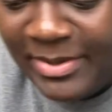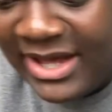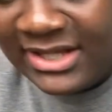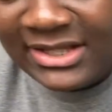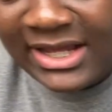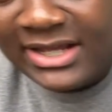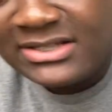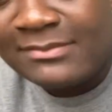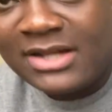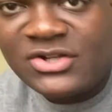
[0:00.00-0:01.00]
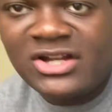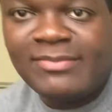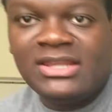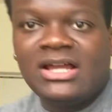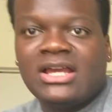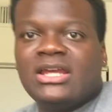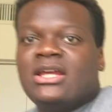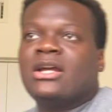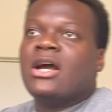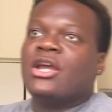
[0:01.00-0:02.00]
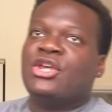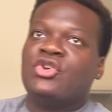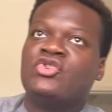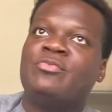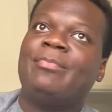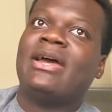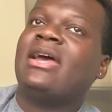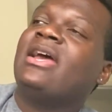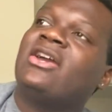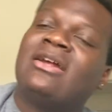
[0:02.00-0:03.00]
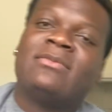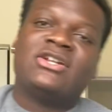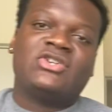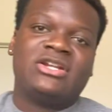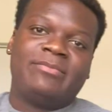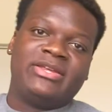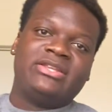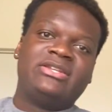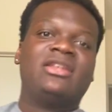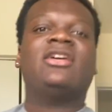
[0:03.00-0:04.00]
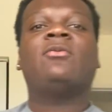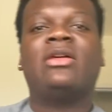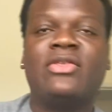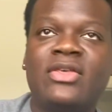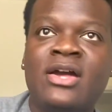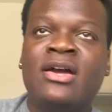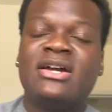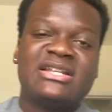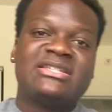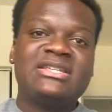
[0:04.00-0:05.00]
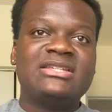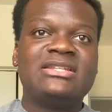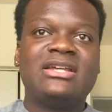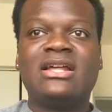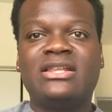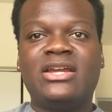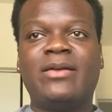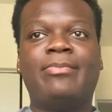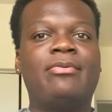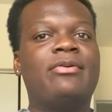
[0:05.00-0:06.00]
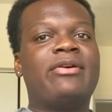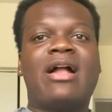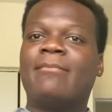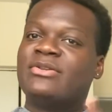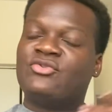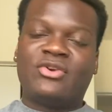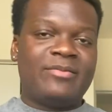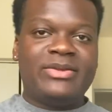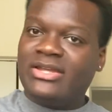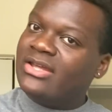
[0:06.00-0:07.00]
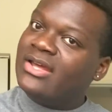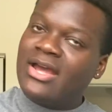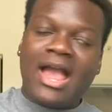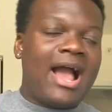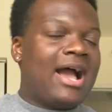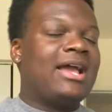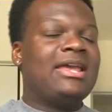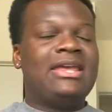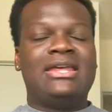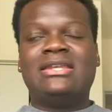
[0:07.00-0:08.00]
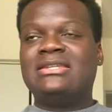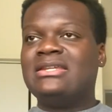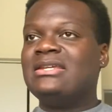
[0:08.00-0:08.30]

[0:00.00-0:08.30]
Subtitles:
pack light because I'm not trying to be lugging a huge bag, and I'm not trying to be dealing with an assistant at the airport. I'm just trying to be independent.